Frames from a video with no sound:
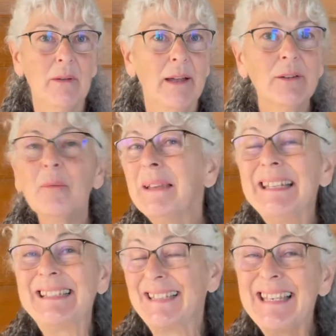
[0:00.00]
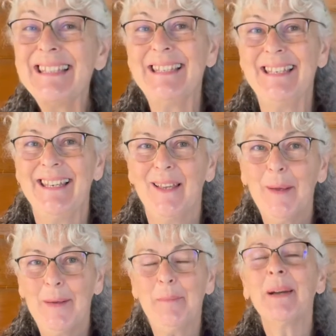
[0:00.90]
I don't mean it's easy,
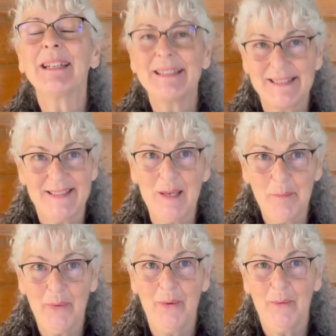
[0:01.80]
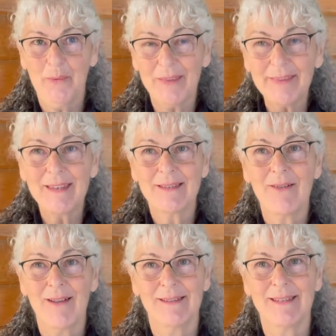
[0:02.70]
but it's simple with these
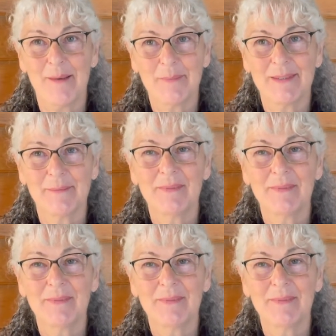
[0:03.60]
concepts,